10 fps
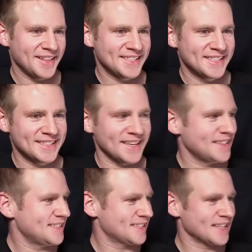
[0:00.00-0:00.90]
this is it.
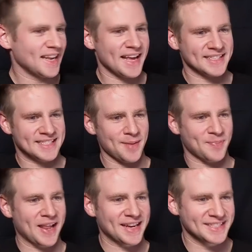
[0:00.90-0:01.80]
This is the last dip,
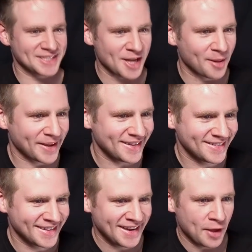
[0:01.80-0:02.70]
ladies and gentlemen.
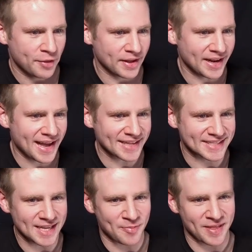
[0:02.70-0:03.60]
The last
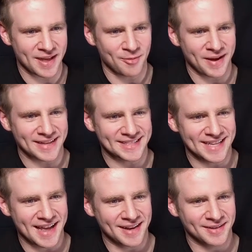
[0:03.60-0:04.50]
dip and then we're
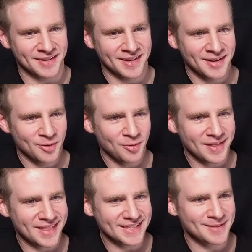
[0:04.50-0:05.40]
done with this